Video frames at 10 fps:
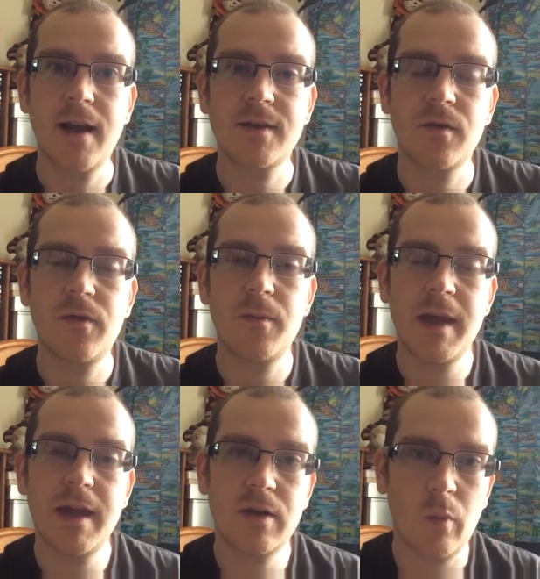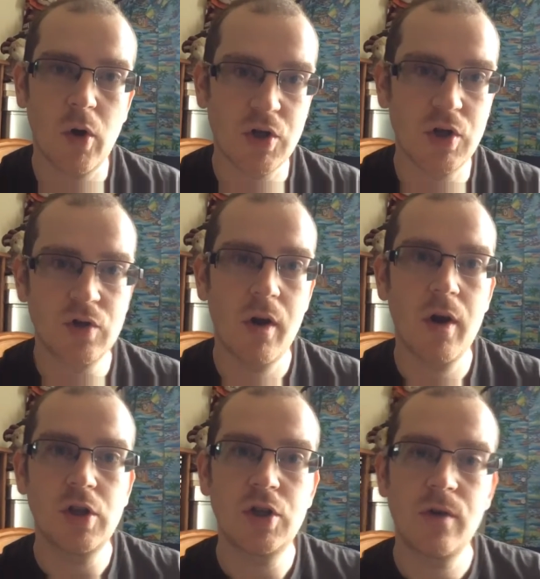So for me, watching
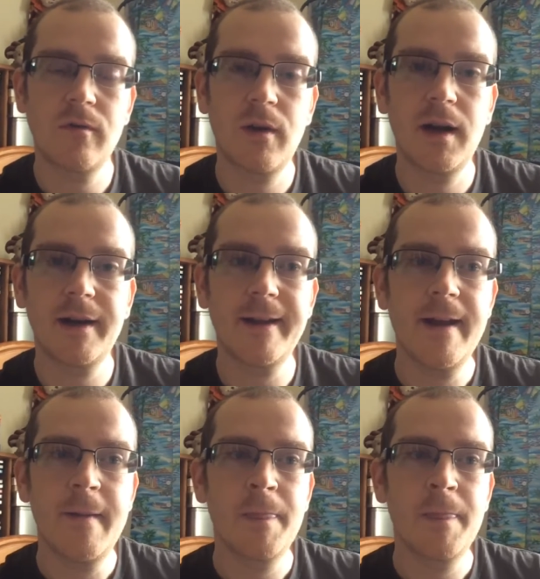Durianrider